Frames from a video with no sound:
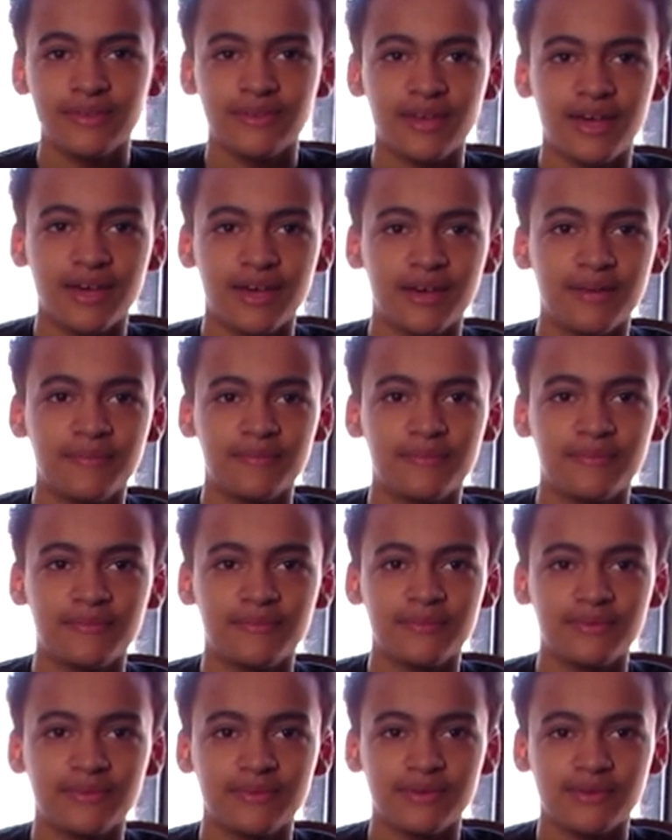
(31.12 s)

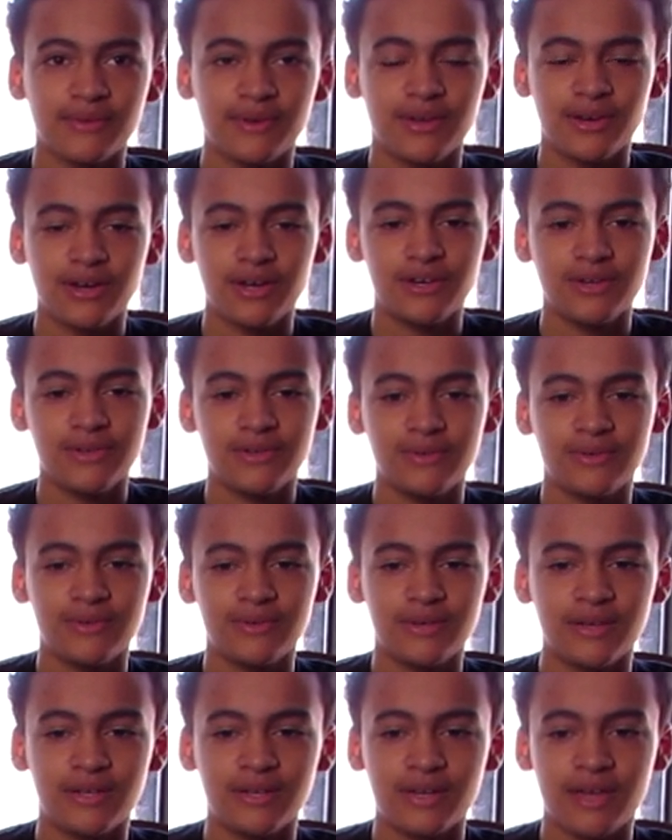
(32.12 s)
I'm gonna
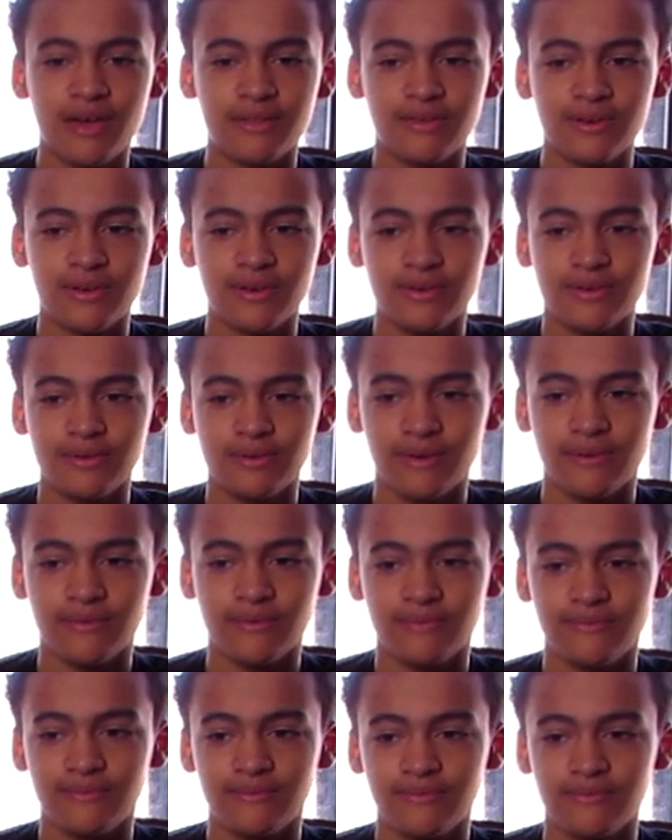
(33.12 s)
do
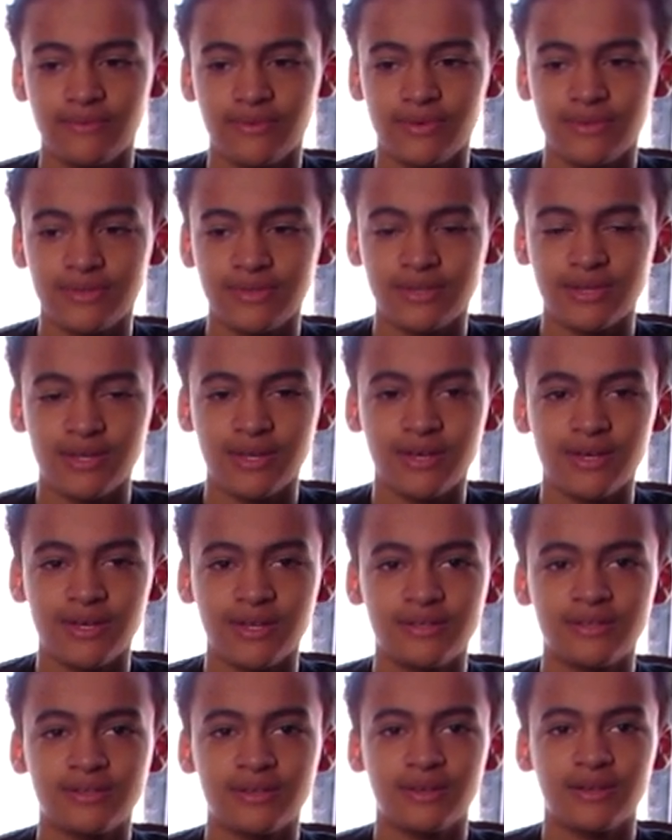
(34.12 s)
another review
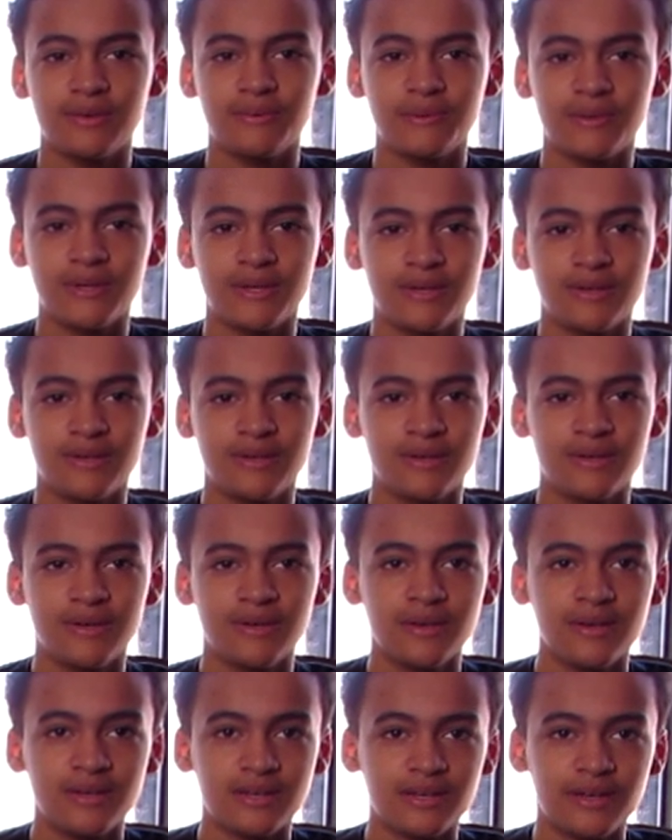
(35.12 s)
today. It's gonna be
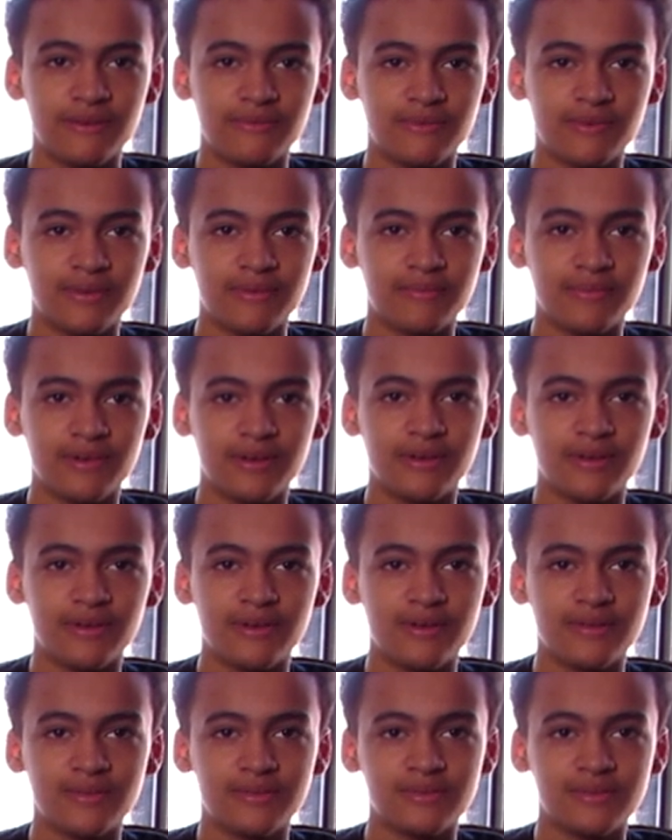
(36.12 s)
different,
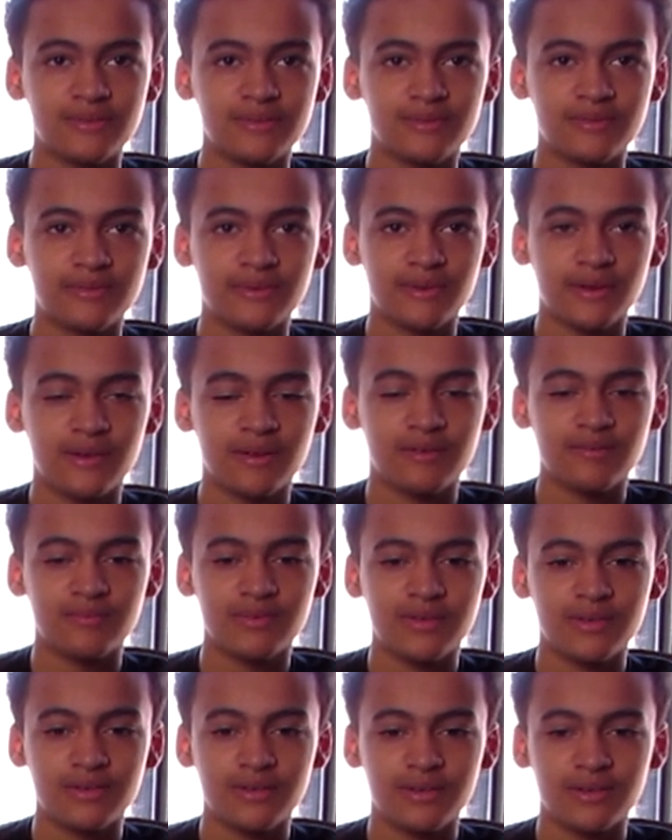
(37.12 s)
but it's gonna
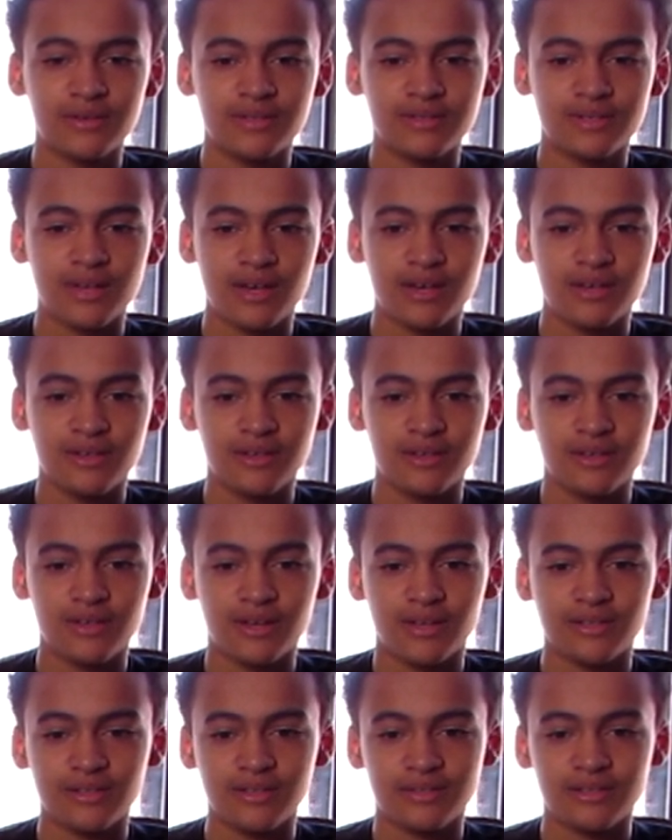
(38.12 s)
be exciting
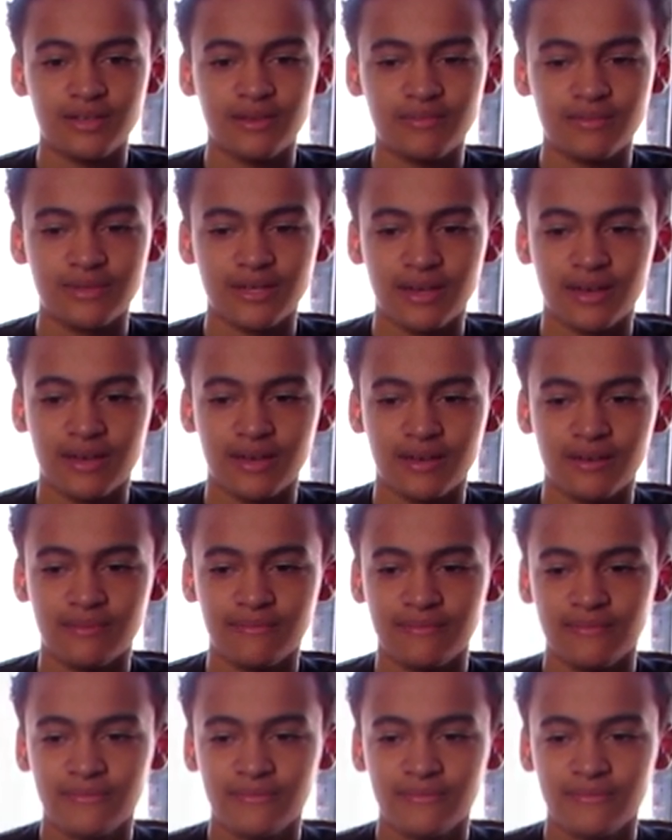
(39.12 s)
at the same time.